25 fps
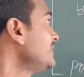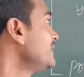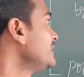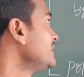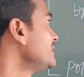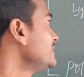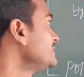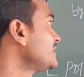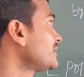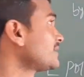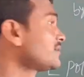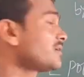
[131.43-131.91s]

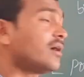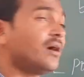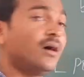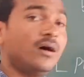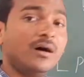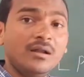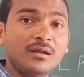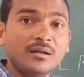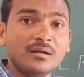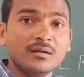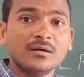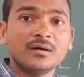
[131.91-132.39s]
is the
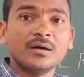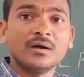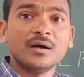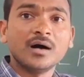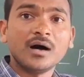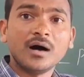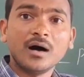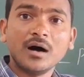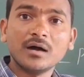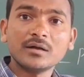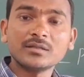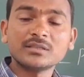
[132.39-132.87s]
tall
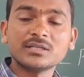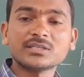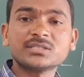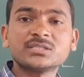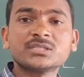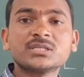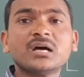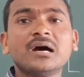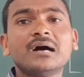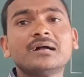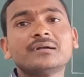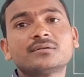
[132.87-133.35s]
or the
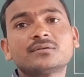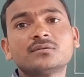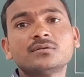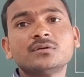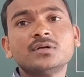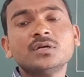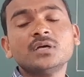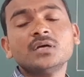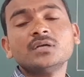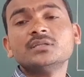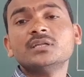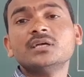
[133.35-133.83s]
short.
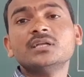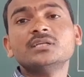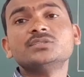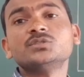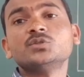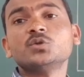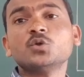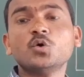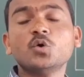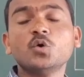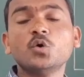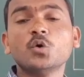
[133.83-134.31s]
There
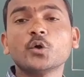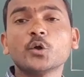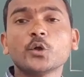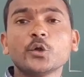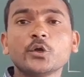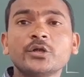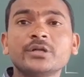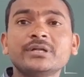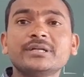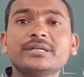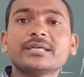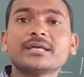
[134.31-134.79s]
is no
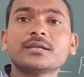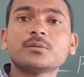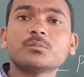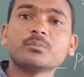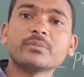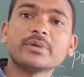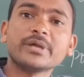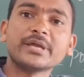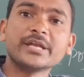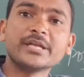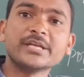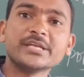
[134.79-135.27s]

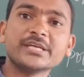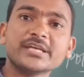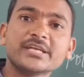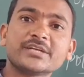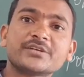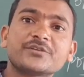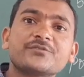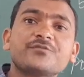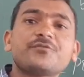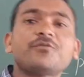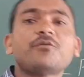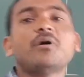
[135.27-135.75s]

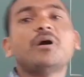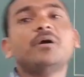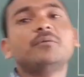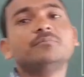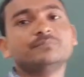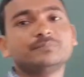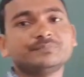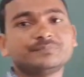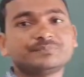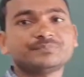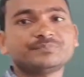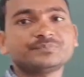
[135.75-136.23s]
intermediate form
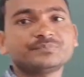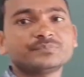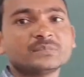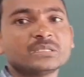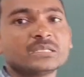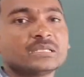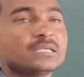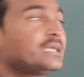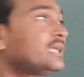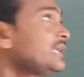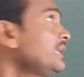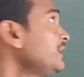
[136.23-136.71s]

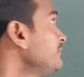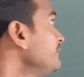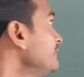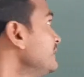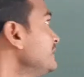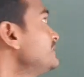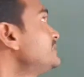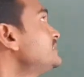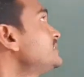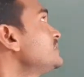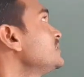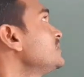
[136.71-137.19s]
in
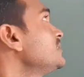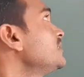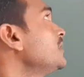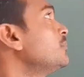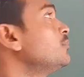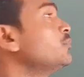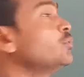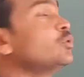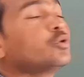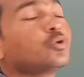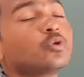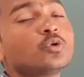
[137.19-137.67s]
which the
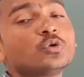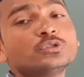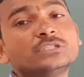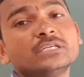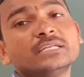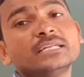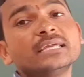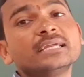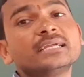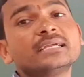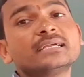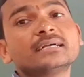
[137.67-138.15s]

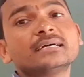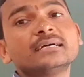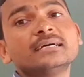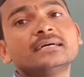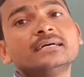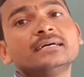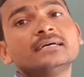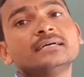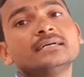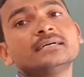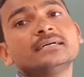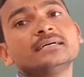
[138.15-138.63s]
monogenic
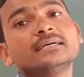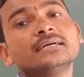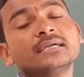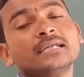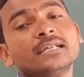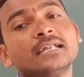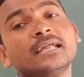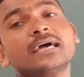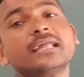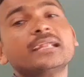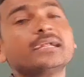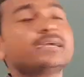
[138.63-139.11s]

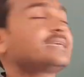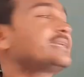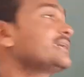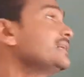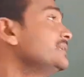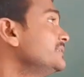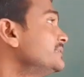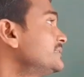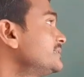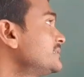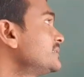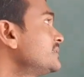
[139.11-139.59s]

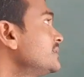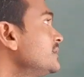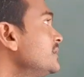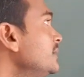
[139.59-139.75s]
inheritance.